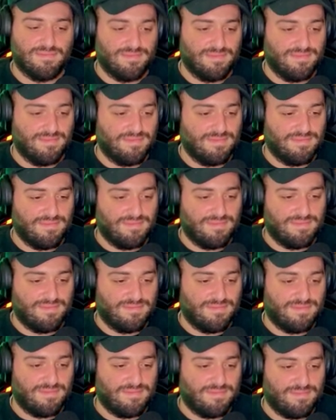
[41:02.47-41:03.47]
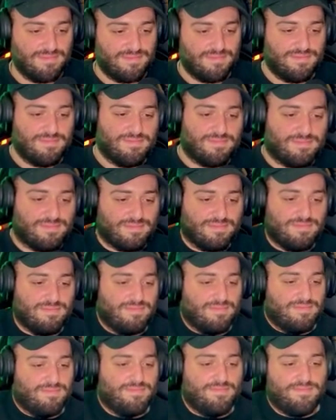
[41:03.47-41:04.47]

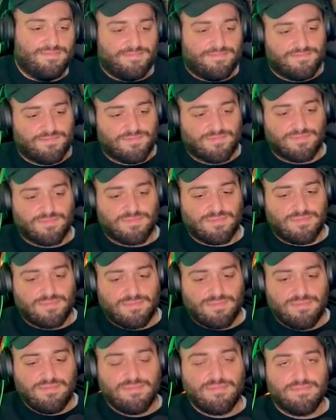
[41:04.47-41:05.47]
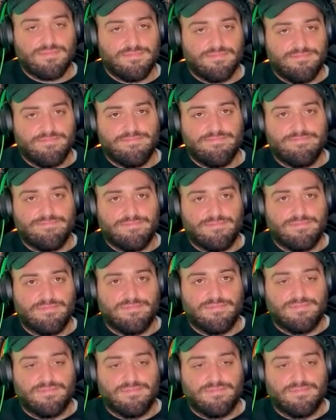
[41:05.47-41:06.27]
This person isn't speaking.